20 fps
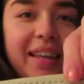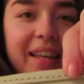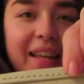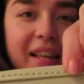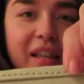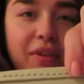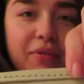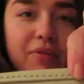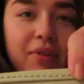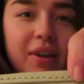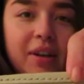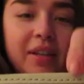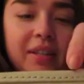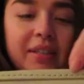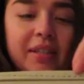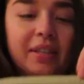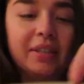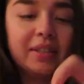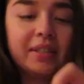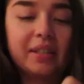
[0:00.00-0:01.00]
At the front, it
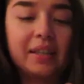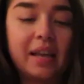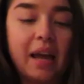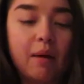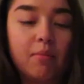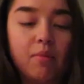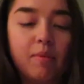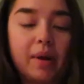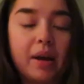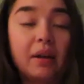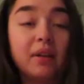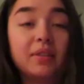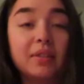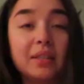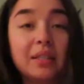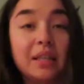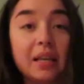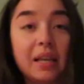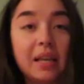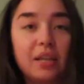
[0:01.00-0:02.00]
says camera bag because
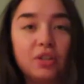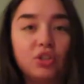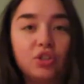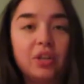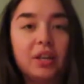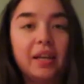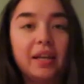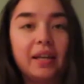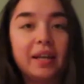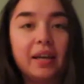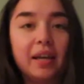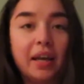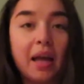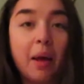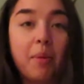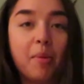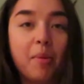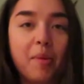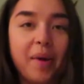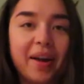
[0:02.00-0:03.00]
it's literally a
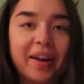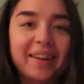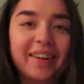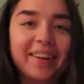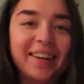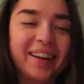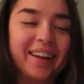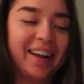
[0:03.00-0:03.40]
camera bag.